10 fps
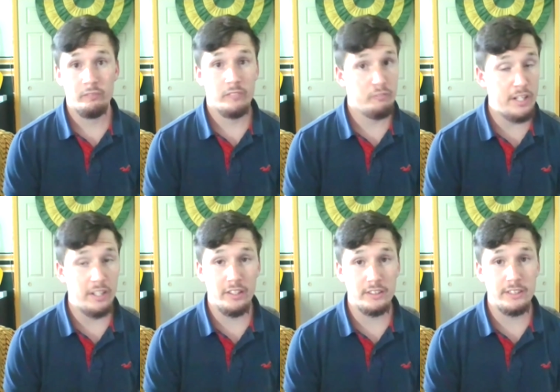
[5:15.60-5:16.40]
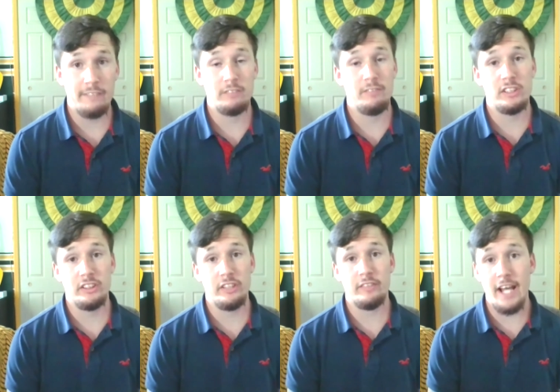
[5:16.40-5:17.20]
Very good team,
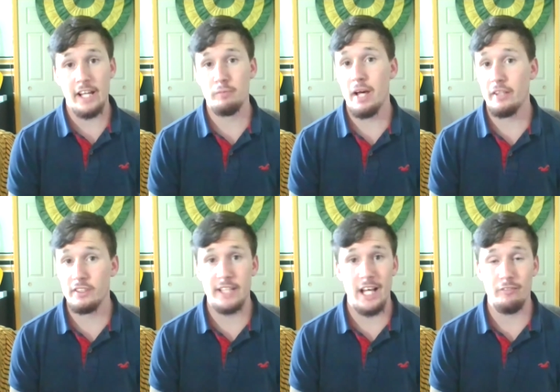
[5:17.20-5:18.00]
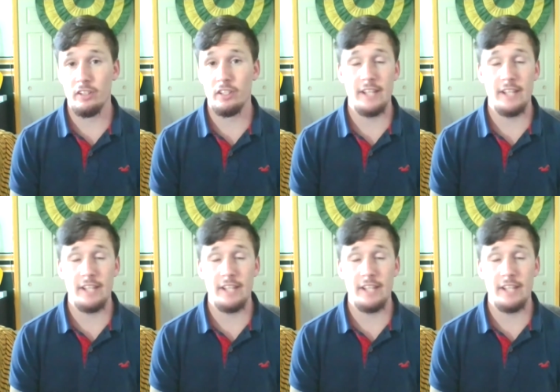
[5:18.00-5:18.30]
especially with adding Matthew Stafford.